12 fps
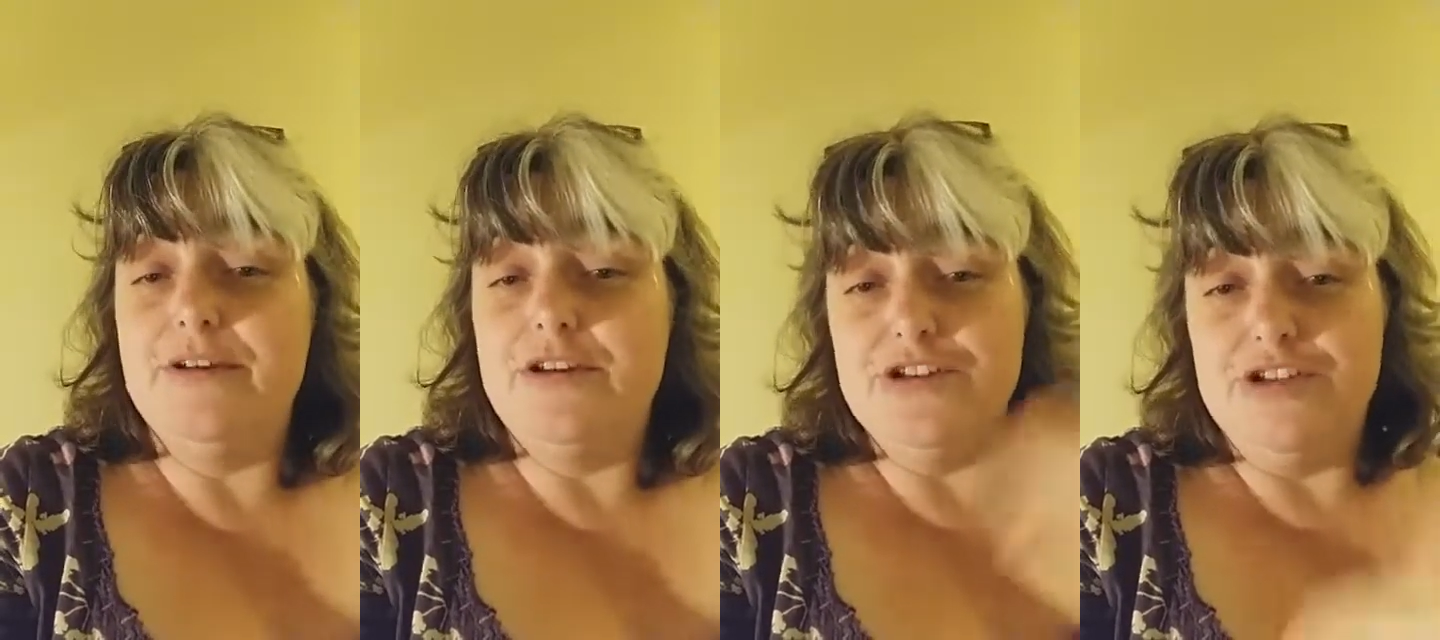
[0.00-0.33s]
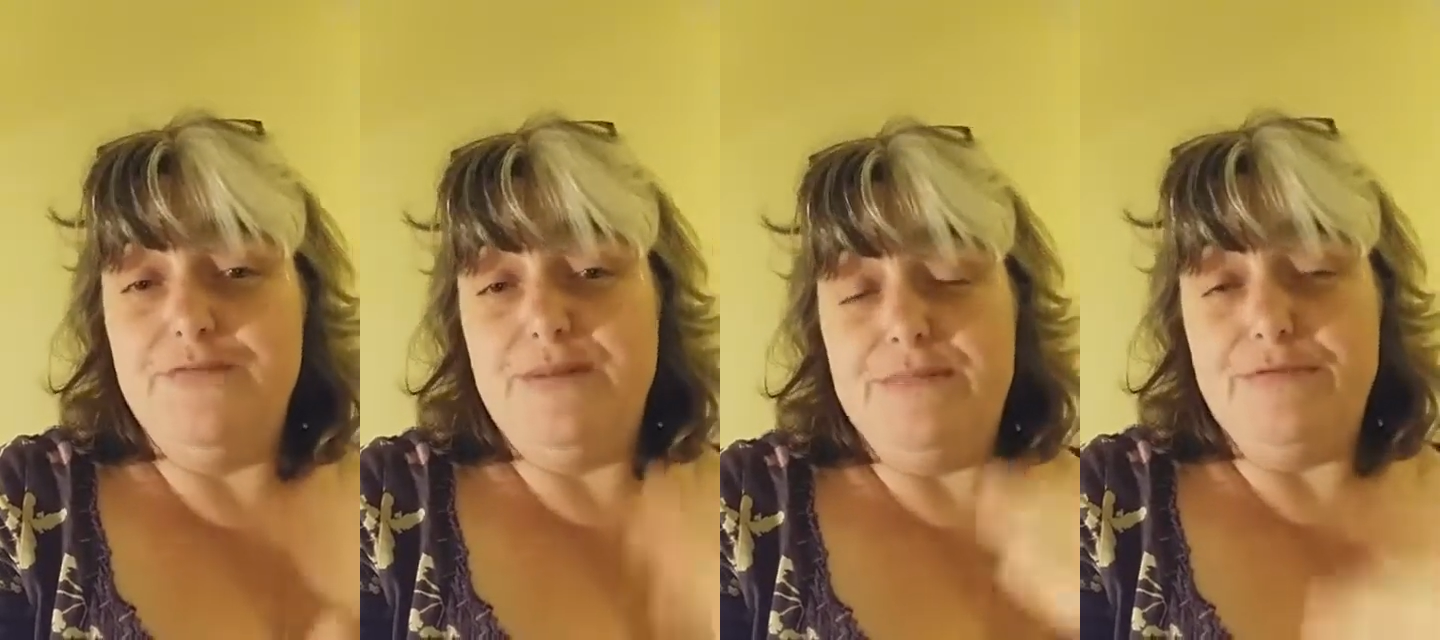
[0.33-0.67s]
because
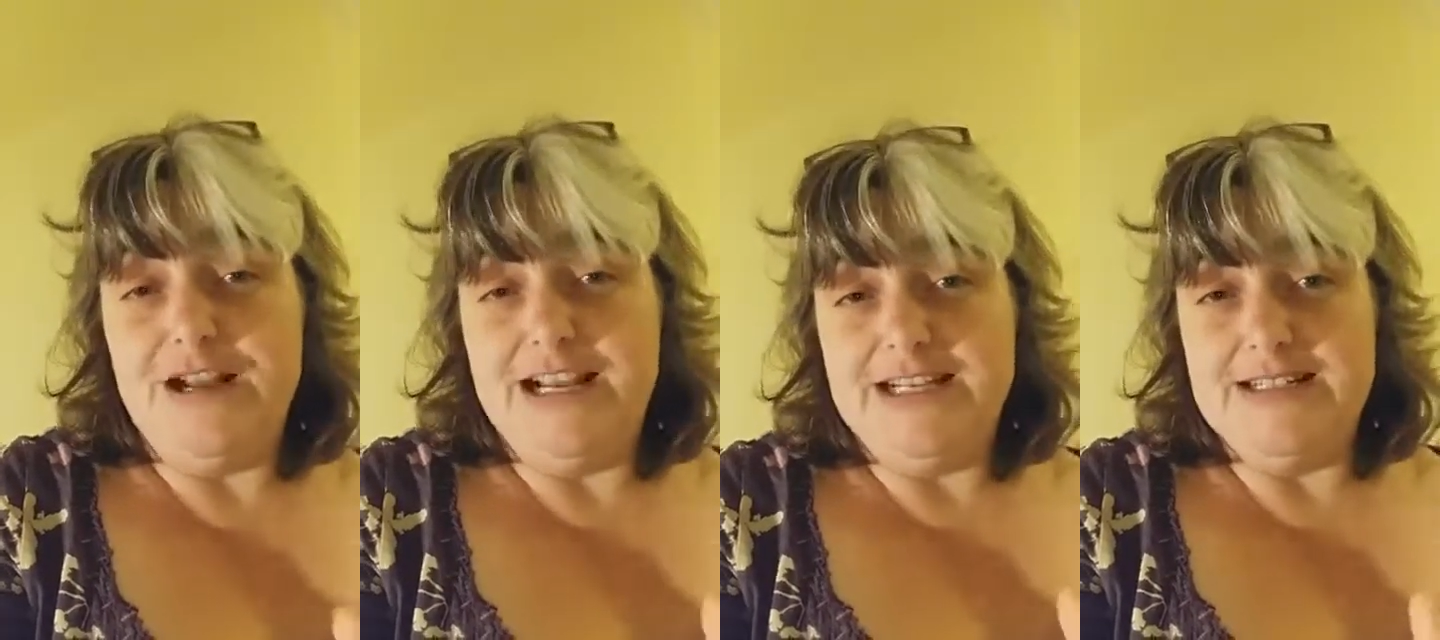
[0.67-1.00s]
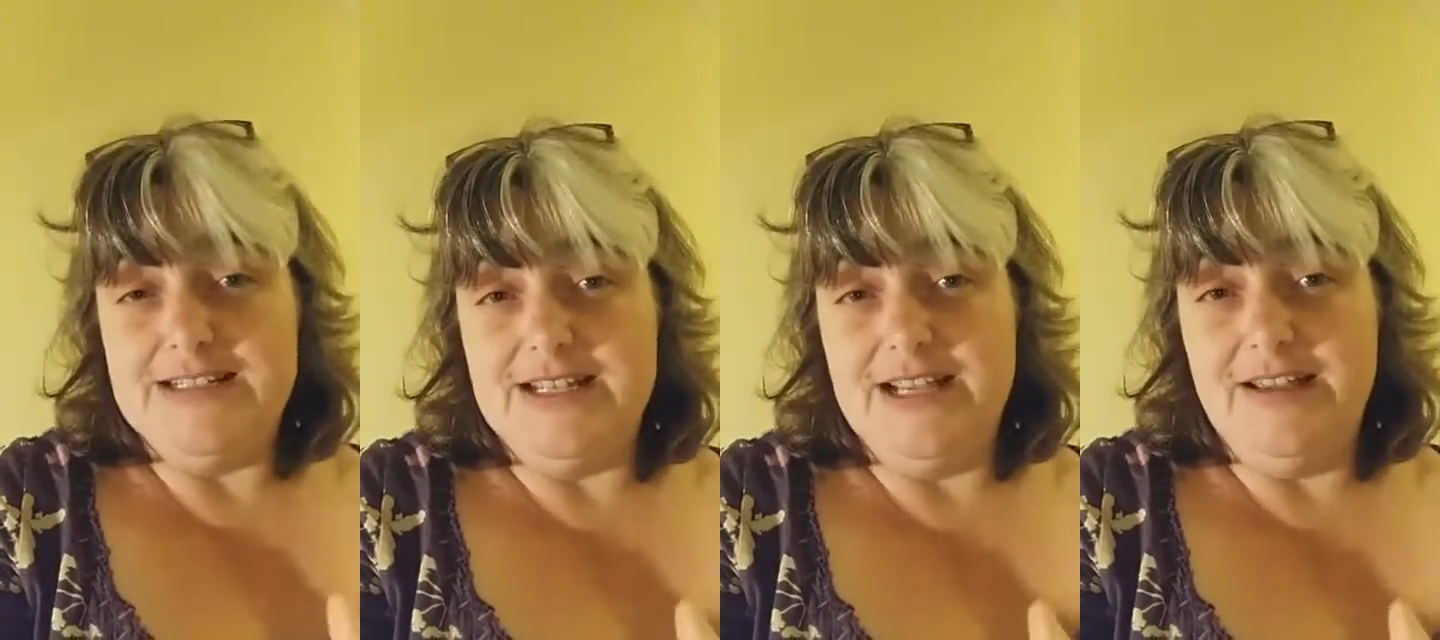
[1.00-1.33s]
you've been
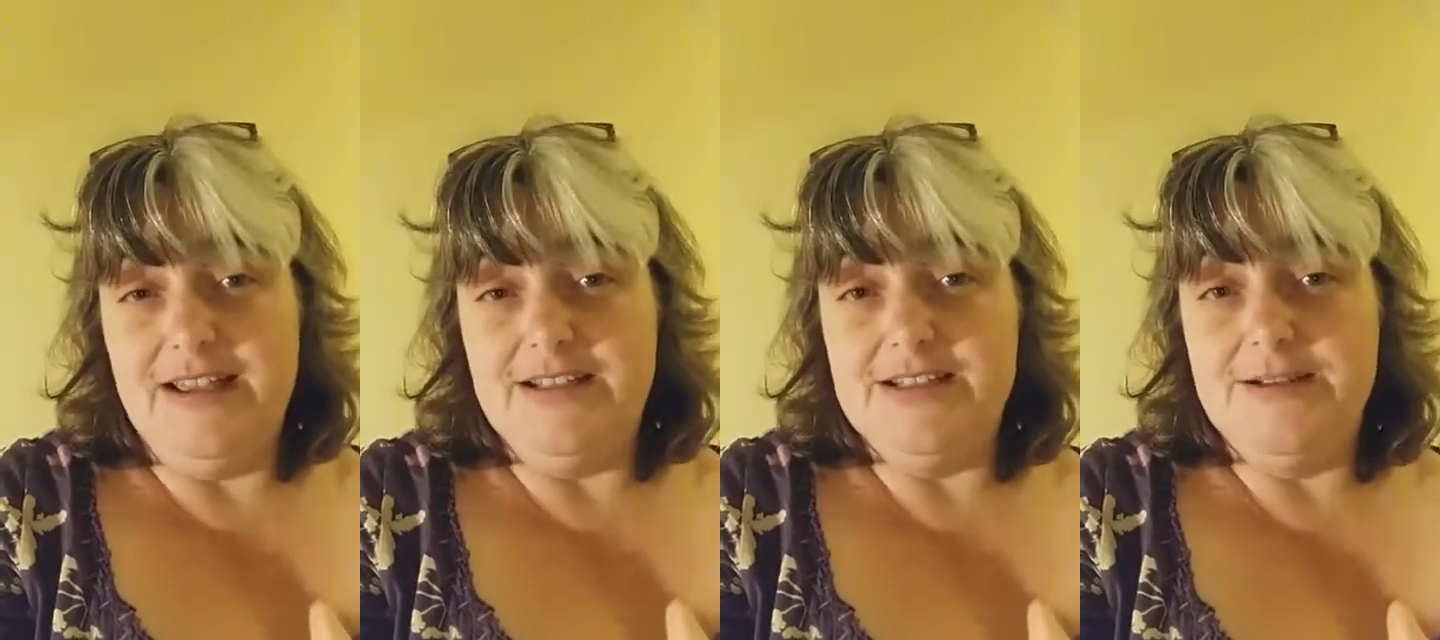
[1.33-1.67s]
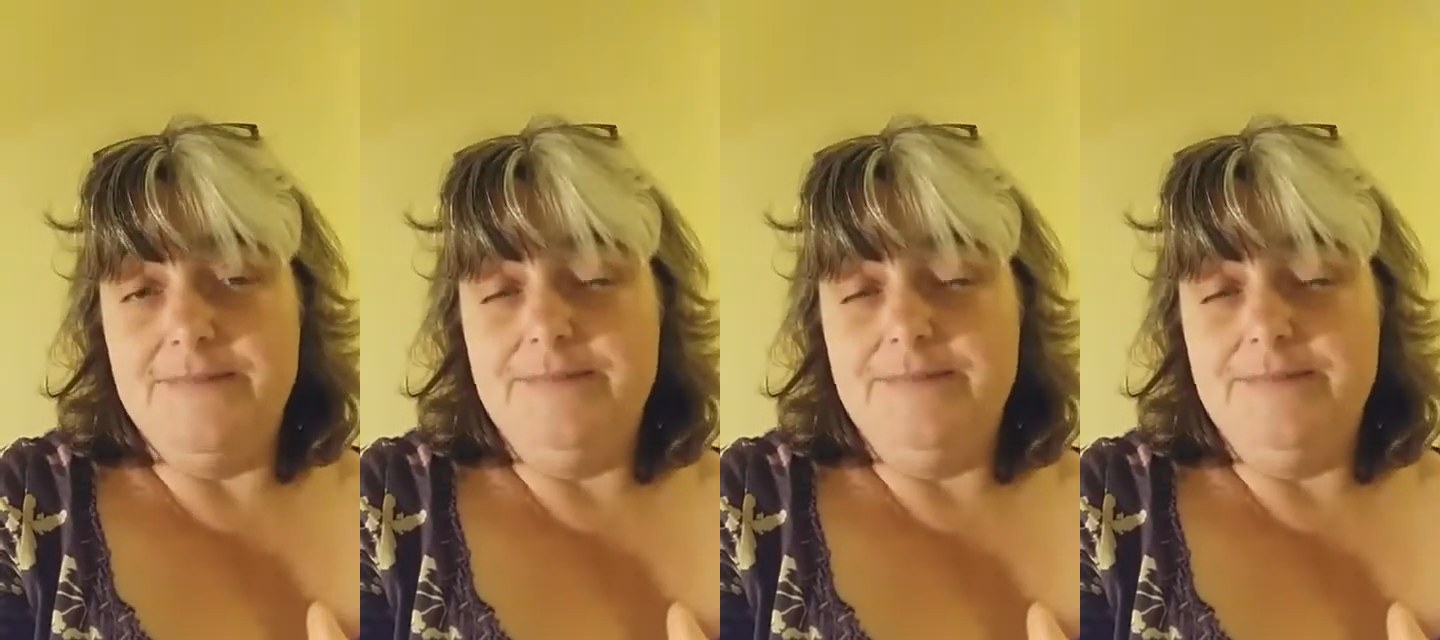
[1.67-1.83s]
practicing it.